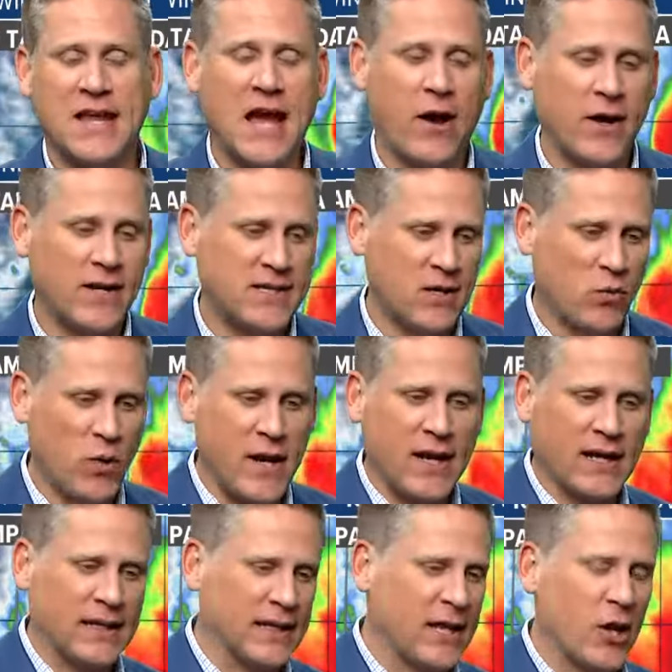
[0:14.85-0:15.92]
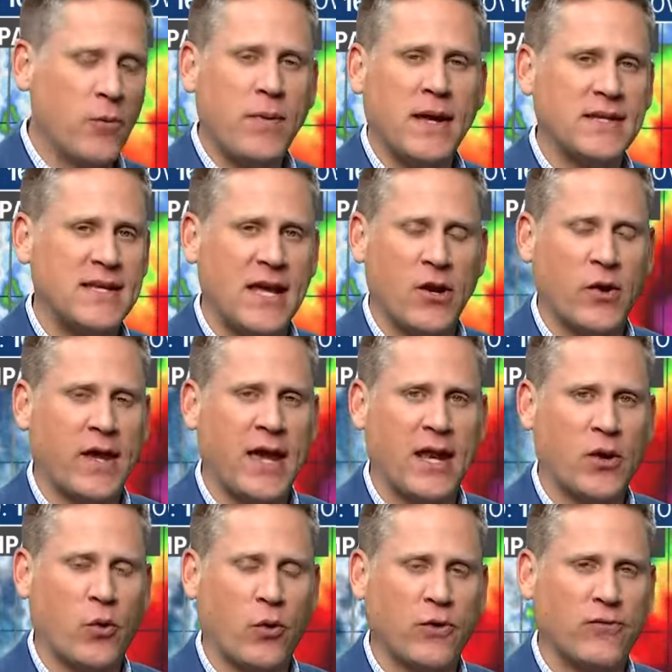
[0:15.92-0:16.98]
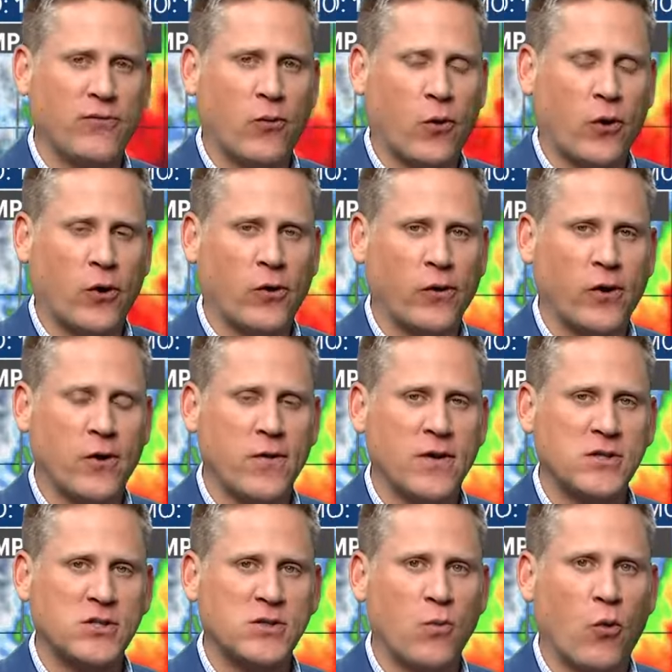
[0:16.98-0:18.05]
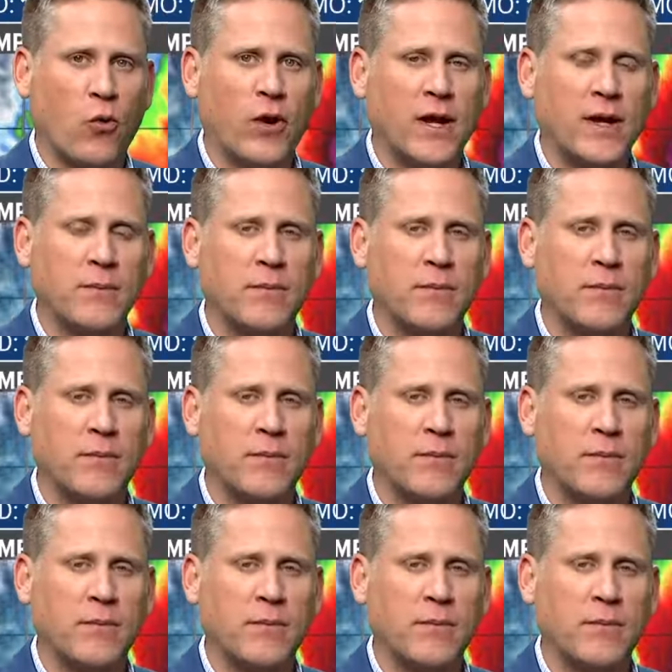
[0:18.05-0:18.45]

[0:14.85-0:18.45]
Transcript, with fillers: Now, it did weaken a little bit down to category 4 earlier this morning,